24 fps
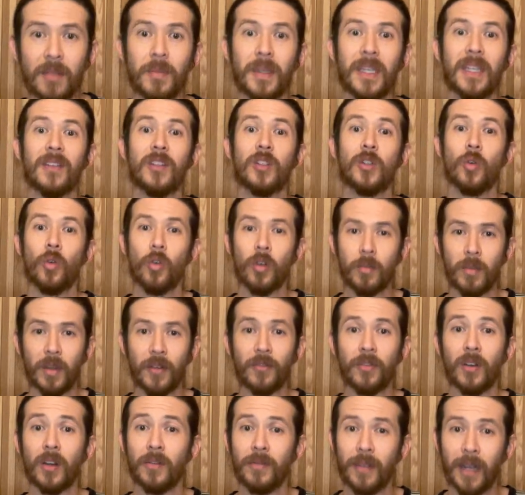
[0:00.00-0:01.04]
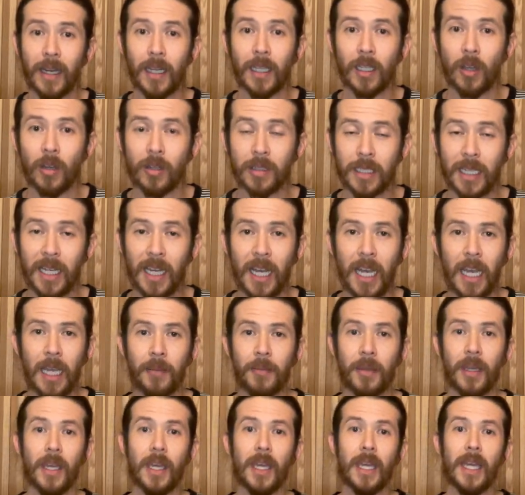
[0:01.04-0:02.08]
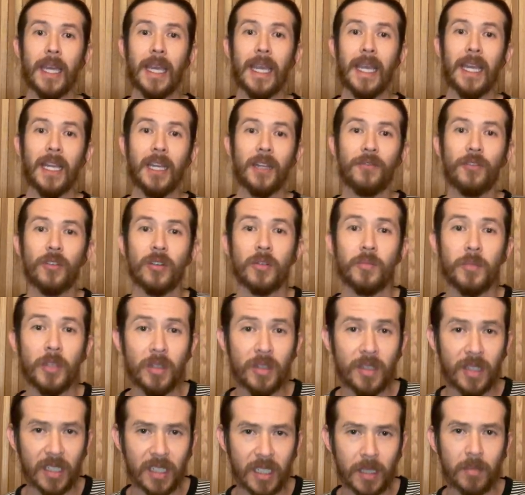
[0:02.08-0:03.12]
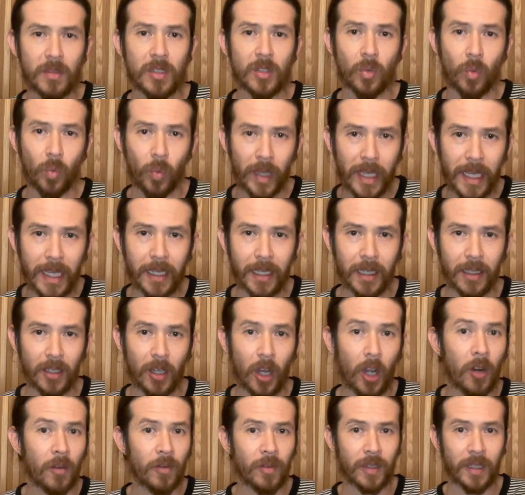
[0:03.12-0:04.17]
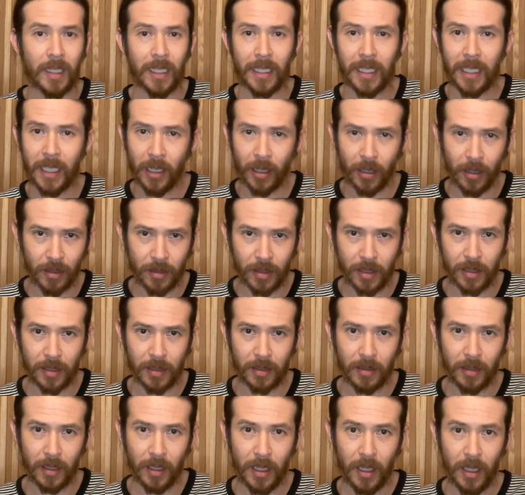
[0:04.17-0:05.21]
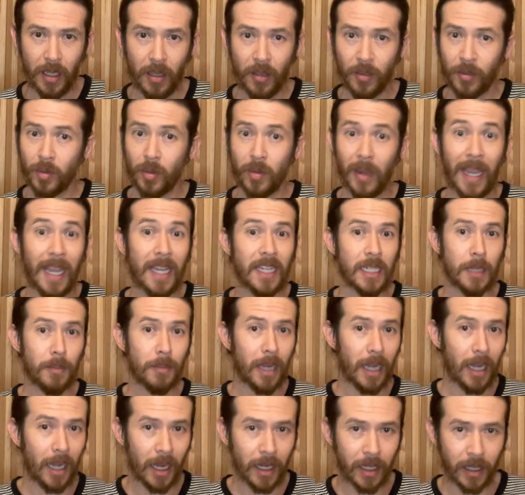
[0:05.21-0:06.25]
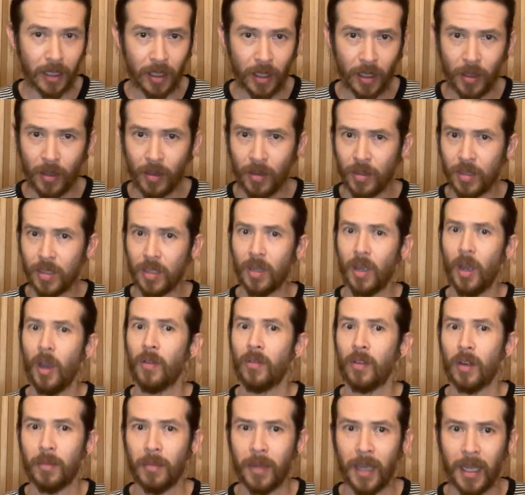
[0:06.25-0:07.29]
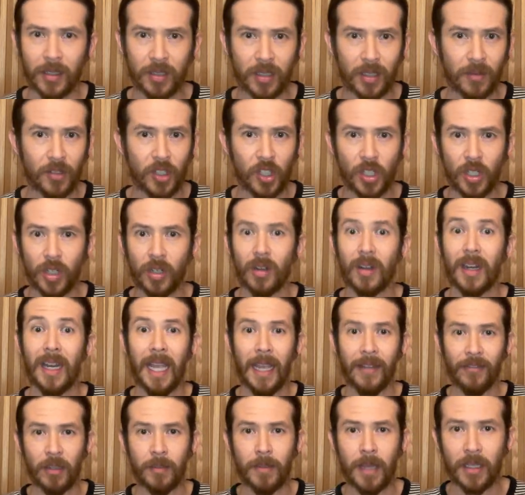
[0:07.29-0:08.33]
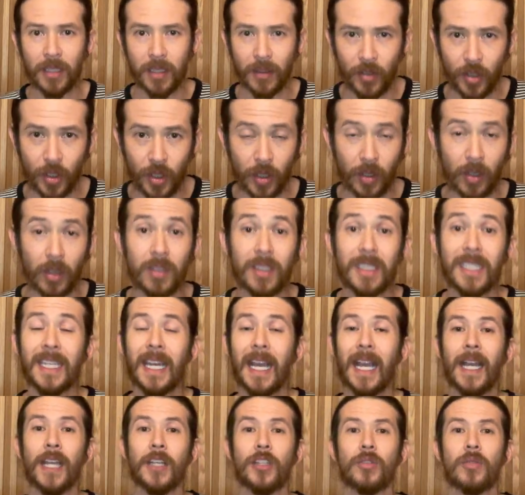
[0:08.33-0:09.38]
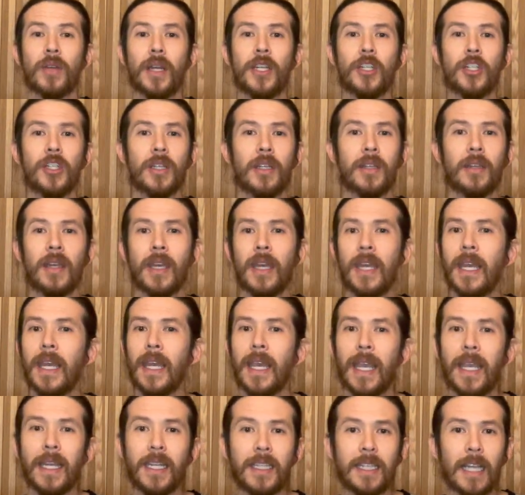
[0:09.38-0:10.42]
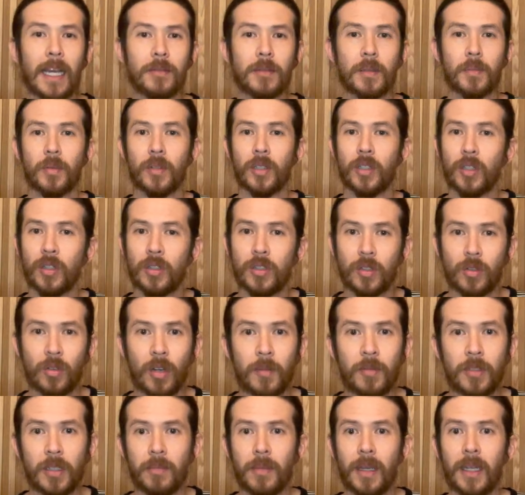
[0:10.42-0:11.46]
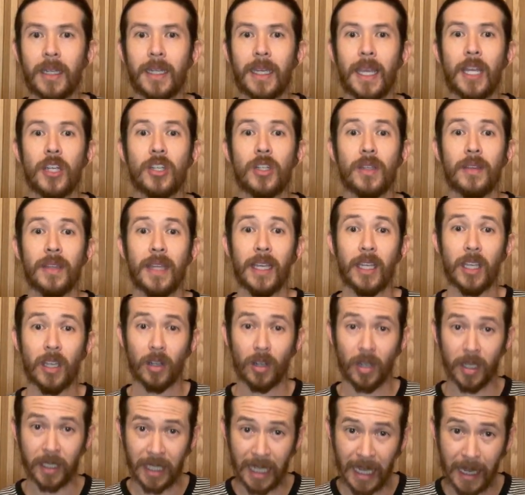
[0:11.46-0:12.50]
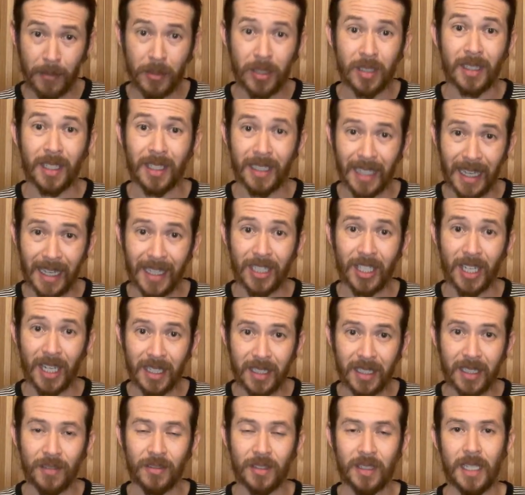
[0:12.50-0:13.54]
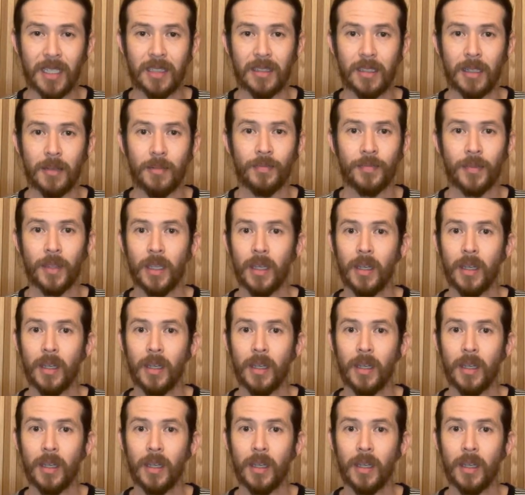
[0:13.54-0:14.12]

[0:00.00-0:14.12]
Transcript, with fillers: be dormant for a very long time. And if your immune system is weakened over the years, through antibiotic use, over amounts of sugar, heavy amounts of sugar, dehydration, any types of prescription medication that could damage the digestive system,